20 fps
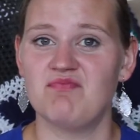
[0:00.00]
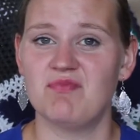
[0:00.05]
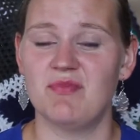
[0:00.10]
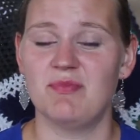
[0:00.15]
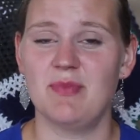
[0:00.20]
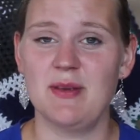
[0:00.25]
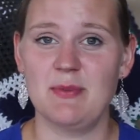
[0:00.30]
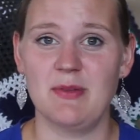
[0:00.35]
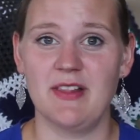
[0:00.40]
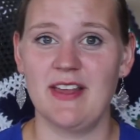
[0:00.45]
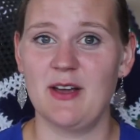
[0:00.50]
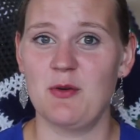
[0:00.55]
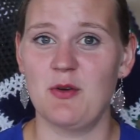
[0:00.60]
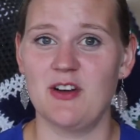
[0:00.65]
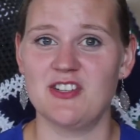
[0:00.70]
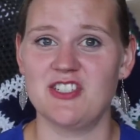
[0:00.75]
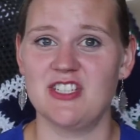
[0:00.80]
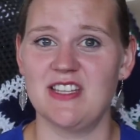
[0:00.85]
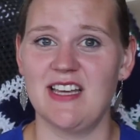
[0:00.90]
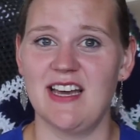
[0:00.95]
people like
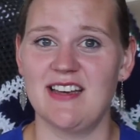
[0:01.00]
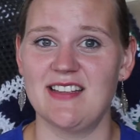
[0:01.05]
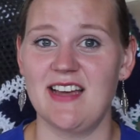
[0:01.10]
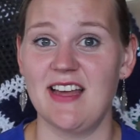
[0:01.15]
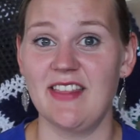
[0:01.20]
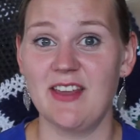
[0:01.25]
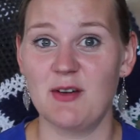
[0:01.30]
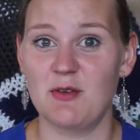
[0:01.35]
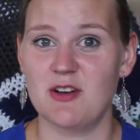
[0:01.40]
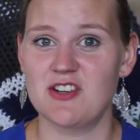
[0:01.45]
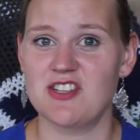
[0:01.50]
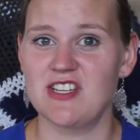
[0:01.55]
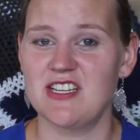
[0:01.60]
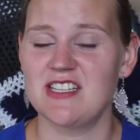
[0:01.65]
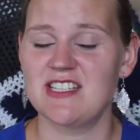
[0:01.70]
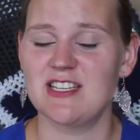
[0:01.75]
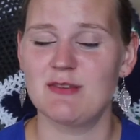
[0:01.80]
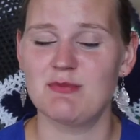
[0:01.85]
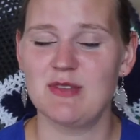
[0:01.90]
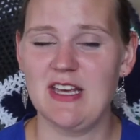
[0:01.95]
watching that. I like watching it
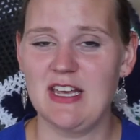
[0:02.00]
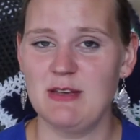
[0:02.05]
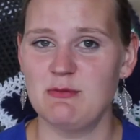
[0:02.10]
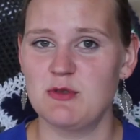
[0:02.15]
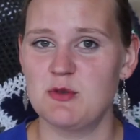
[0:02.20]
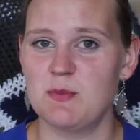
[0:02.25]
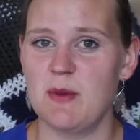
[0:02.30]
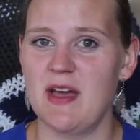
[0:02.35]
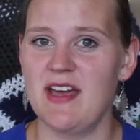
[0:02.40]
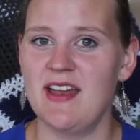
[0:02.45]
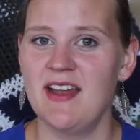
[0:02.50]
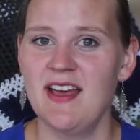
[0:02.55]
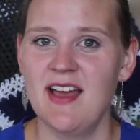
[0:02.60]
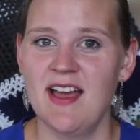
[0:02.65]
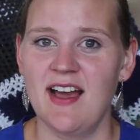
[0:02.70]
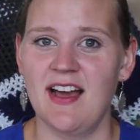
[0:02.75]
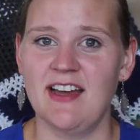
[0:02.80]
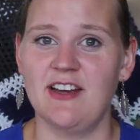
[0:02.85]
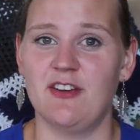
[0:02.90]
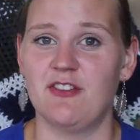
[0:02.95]
sometimes, but
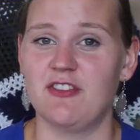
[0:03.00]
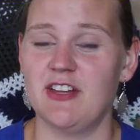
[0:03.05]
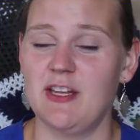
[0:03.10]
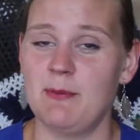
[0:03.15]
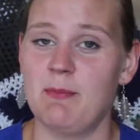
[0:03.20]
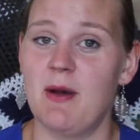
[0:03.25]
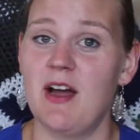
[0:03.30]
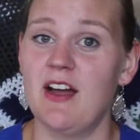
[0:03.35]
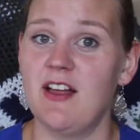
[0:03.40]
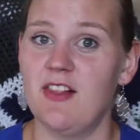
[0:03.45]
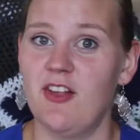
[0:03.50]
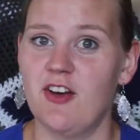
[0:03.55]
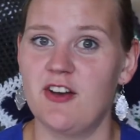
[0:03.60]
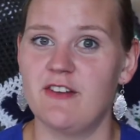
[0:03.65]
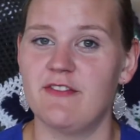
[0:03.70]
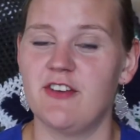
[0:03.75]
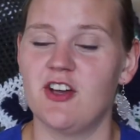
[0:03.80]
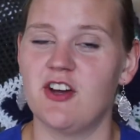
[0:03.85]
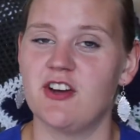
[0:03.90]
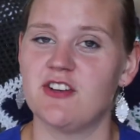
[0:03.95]
I don't really buy a lot
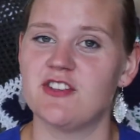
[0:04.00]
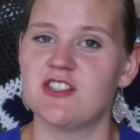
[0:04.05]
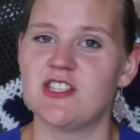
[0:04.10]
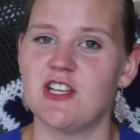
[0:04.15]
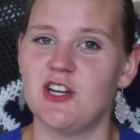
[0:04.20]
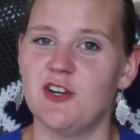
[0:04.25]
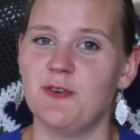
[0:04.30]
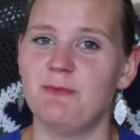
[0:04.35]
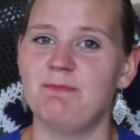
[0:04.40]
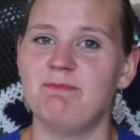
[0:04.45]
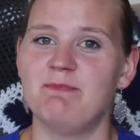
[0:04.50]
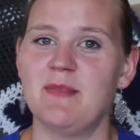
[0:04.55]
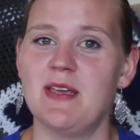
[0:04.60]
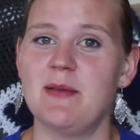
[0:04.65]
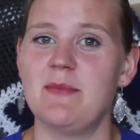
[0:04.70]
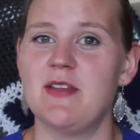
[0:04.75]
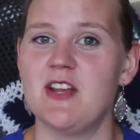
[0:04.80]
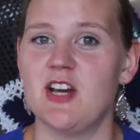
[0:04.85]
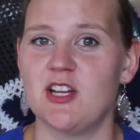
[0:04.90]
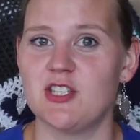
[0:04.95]
of yarn, so
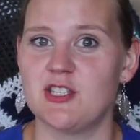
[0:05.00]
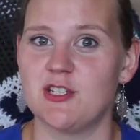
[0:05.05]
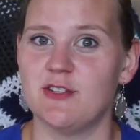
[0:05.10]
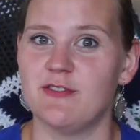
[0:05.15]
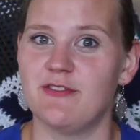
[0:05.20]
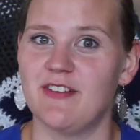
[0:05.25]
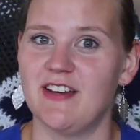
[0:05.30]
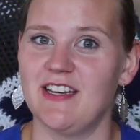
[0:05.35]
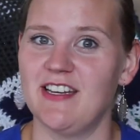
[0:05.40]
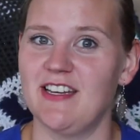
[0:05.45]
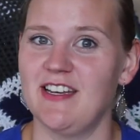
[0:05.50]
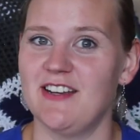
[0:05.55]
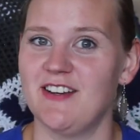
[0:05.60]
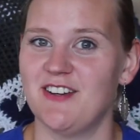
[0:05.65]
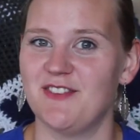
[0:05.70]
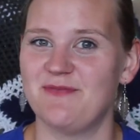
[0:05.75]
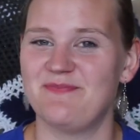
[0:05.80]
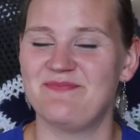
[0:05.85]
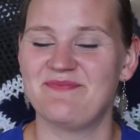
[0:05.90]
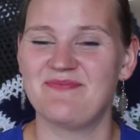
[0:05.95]
maybe not so fun
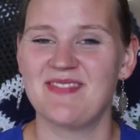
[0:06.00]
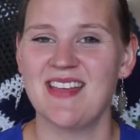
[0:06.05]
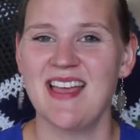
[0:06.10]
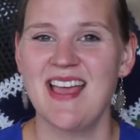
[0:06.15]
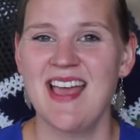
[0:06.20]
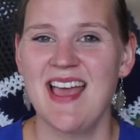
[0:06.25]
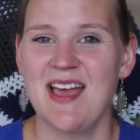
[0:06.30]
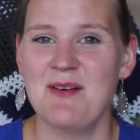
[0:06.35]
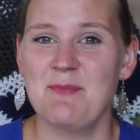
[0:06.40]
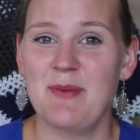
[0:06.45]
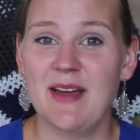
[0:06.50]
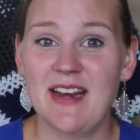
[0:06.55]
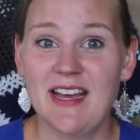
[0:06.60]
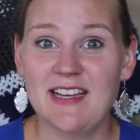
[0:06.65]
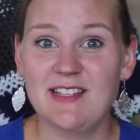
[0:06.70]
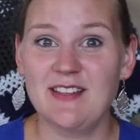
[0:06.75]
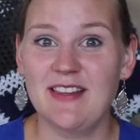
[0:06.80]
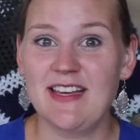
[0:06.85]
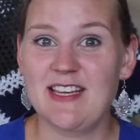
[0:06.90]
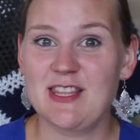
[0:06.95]
here but I
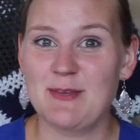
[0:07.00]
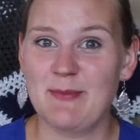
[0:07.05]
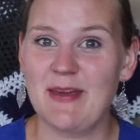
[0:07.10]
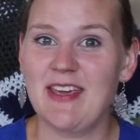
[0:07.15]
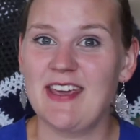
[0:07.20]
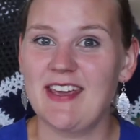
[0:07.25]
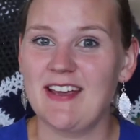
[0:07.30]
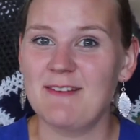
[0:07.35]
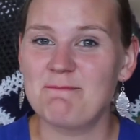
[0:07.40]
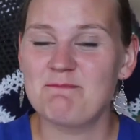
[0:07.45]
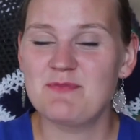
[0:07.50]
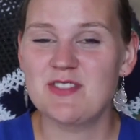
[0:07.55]
do like the making.